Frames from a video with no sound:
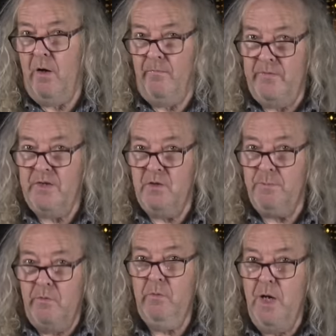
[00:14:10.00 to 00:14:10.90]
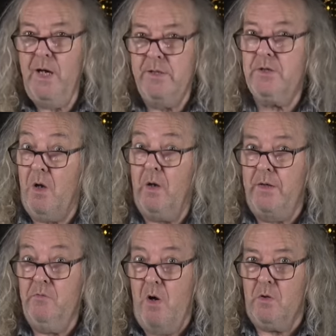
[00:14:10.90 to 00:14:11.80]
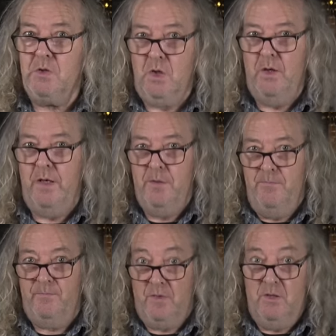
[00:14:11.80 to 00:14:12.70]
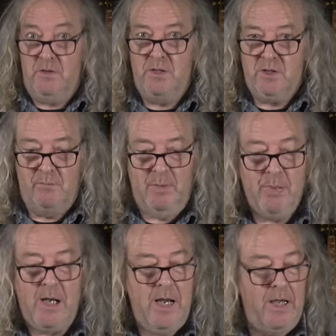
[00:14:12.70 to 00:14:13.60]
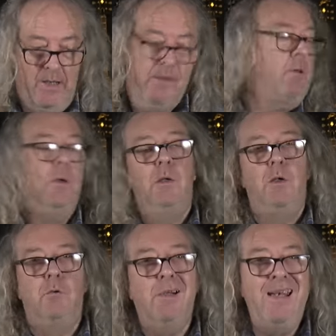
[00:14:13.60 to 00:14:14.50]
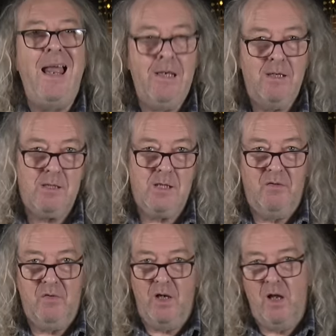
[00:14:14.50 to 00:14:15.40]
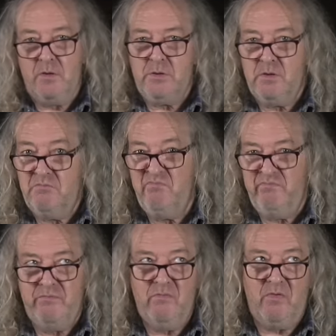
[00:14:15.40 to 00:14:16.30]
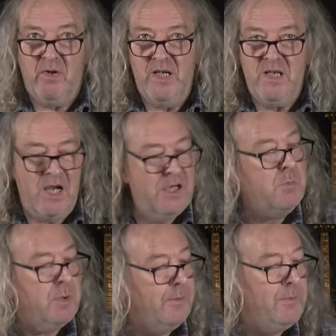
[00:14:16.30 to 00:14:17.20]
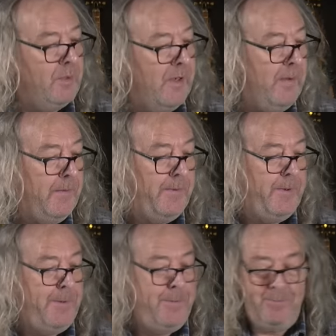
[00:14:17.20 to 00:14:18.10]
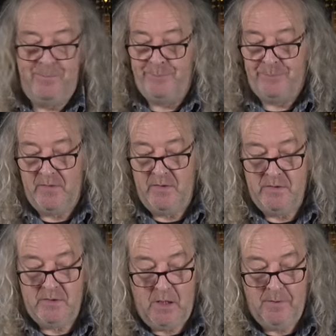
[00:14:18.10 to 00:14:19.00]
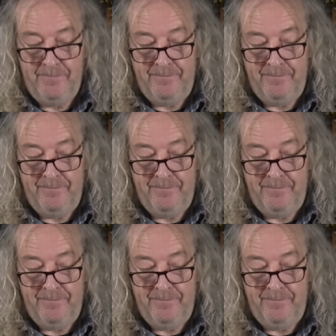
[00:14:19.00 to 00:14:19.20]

This has been really solid, rock solid, since I've been playing it relentlessly for the last 3 days, probably. So.